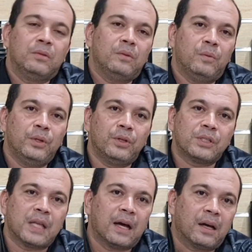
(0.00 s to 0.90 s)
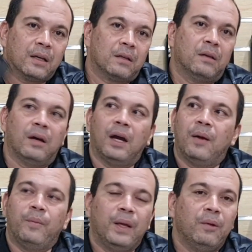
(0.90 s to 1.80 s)
with your stock
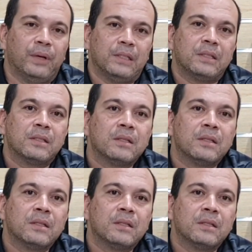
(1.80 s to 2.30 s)
arm anyways.